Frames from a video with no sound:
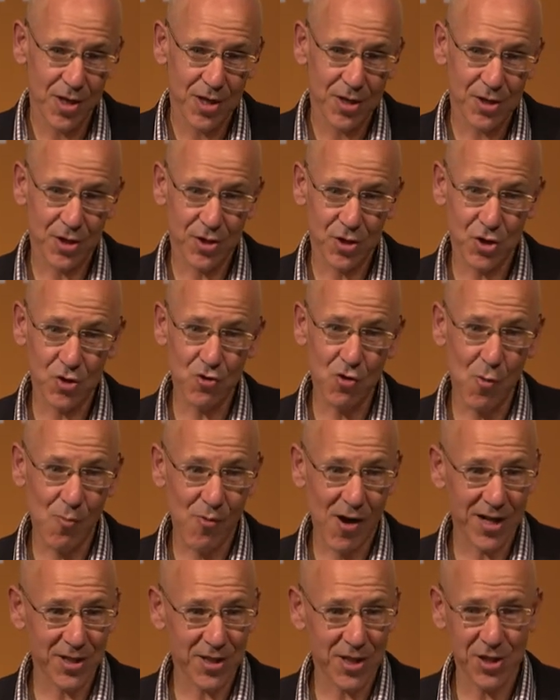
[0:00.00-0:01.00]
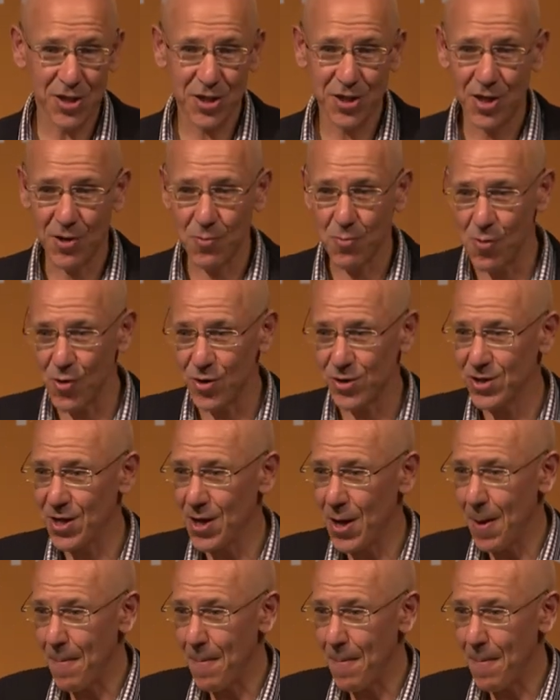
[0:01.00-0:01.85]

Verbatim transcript: So the straw practitioner would